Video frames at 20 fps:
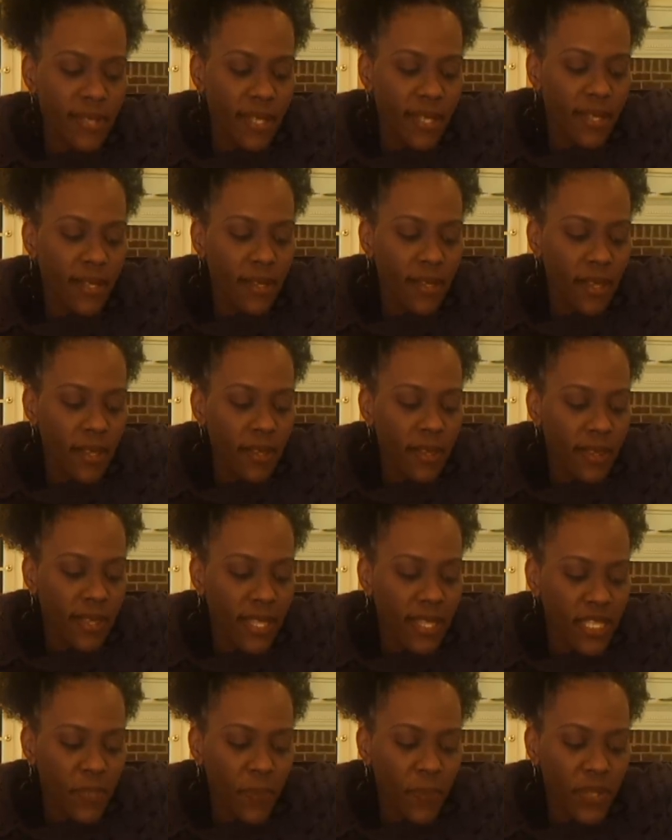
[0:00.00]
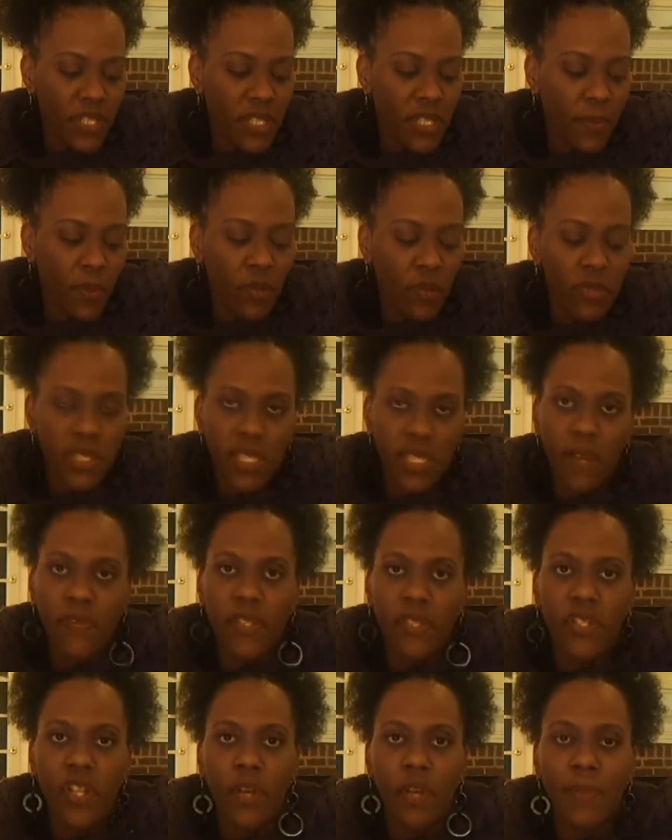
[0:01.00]
see this principle,
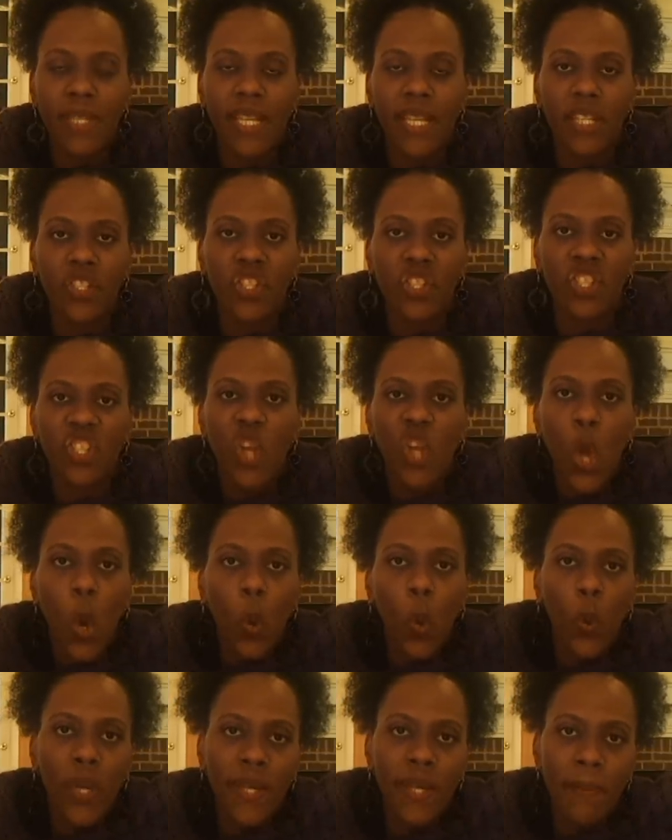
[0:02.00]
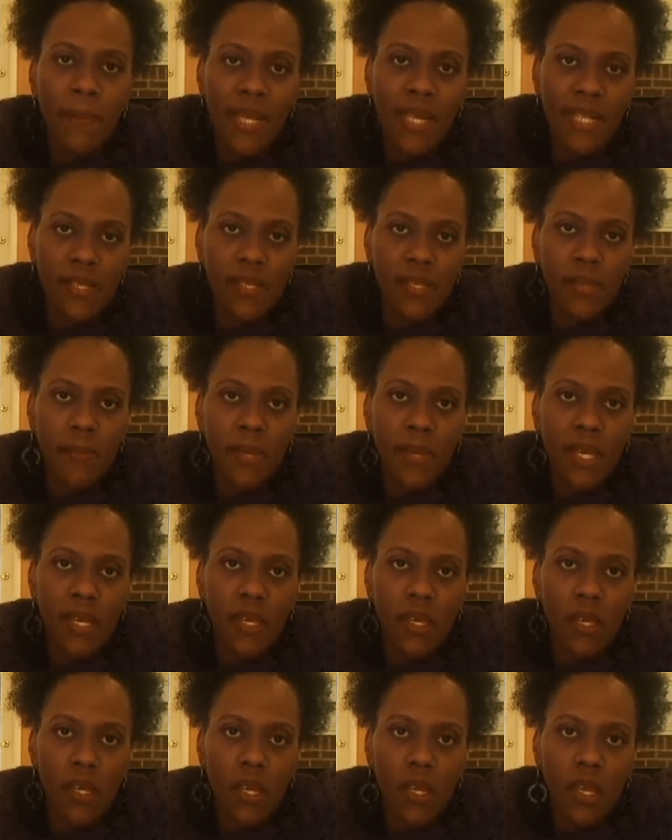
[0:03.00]
self-determination, what it means to
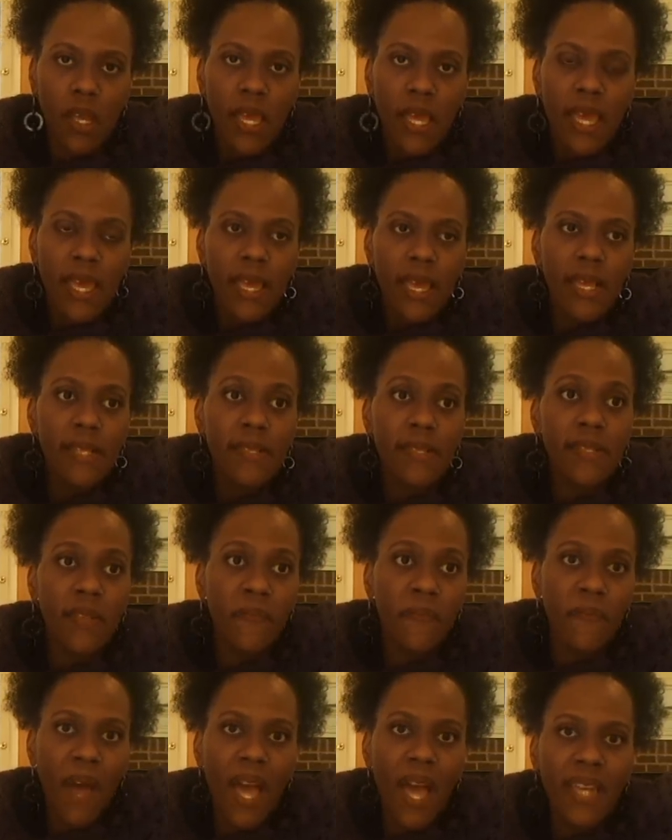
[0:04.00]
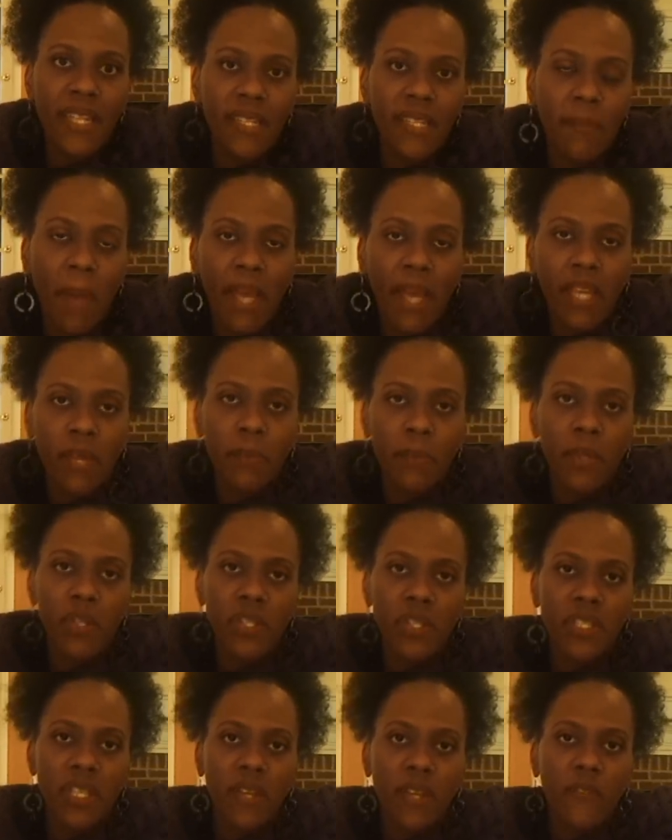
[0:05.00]
me. Is defining my
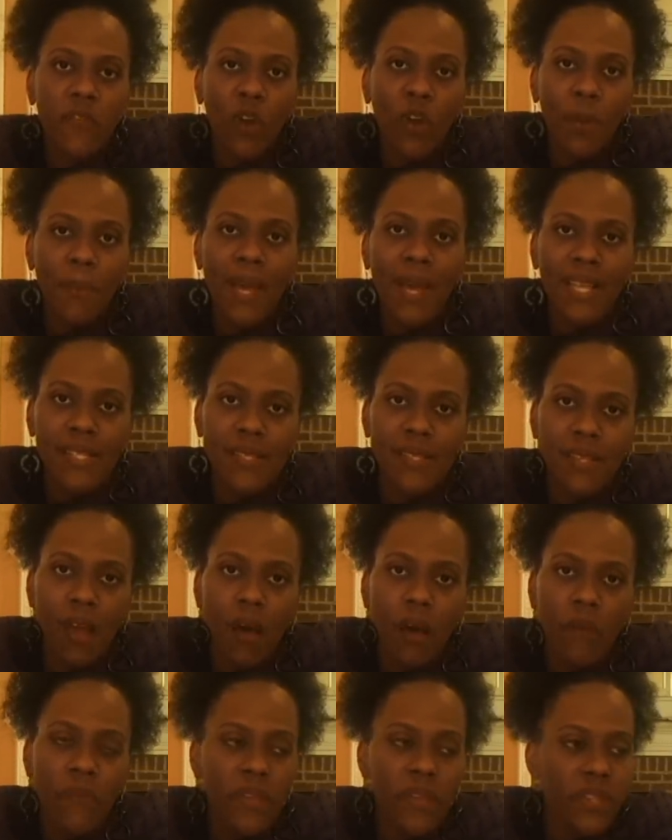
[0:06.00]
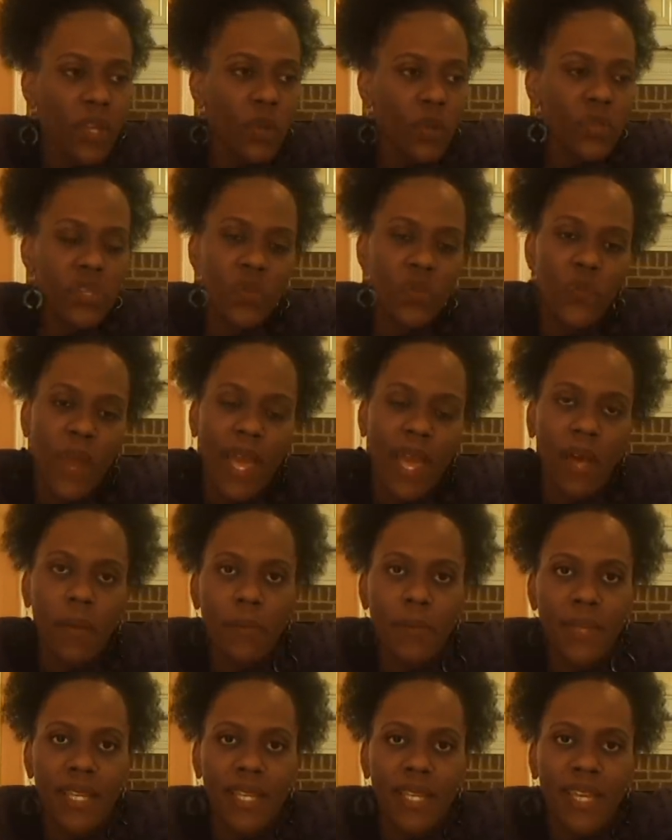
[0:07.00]
community for myself and those
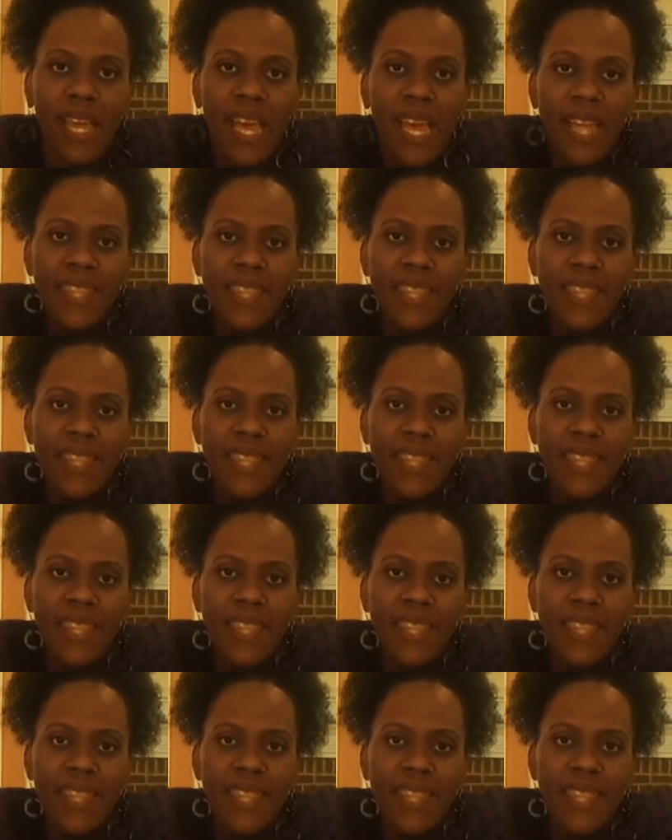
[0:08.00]
around me.